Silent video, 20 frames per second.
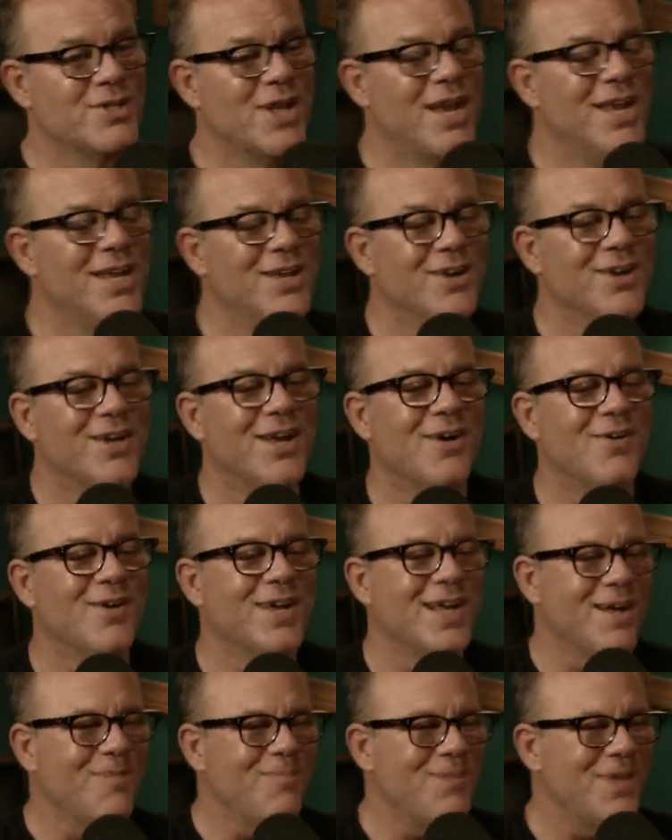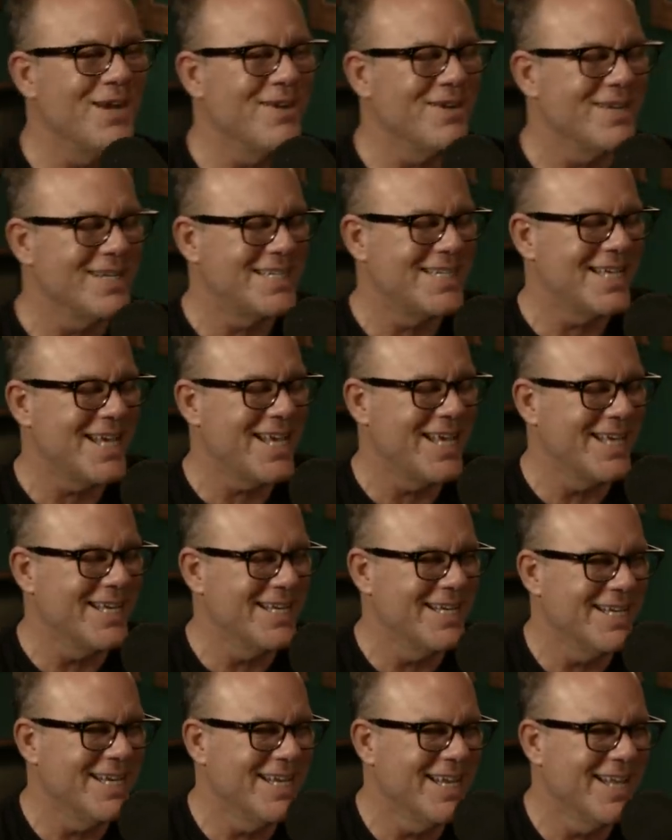are you are going up there at
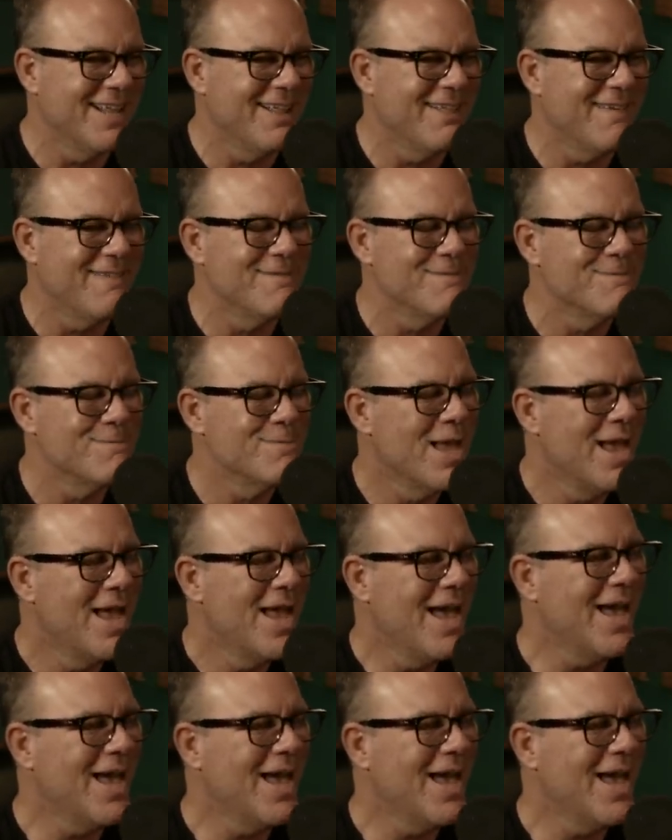10 yeah